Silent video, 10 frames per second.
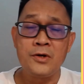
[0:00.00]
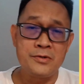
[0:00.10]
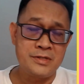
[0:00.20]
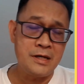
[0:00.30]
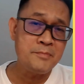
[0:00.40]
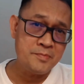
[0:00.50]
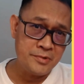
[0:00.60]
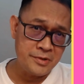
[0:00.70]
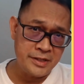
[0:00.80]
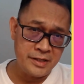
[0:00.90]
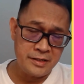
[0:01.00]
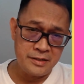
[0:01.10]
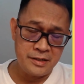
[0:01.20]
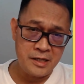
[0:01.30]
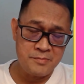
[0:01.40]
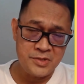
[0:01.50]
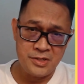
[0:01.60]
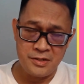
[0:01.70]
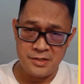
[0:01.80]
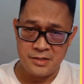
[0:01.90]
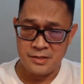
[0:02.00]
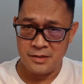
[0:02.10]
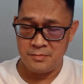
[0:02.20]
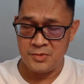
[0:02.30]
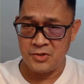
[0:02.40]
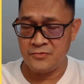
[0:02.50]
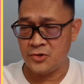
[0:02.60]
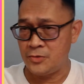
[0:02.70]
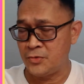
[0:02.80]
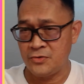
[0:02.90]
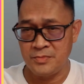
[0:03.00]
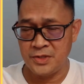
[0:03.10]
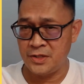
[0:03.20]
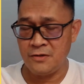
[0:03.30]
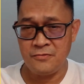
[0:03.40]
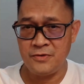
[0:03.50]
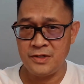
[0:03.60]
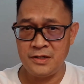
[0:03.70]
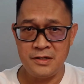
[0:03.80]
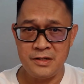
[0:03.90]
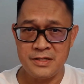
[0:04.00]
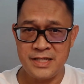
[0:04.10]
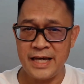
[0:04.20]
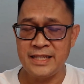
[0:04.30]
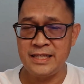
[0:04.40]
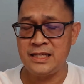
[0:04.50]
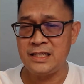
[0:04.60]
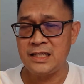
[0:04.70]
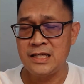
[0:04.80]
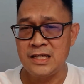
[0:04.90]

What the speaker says: Or some people, they capture this beautiful movement of tiny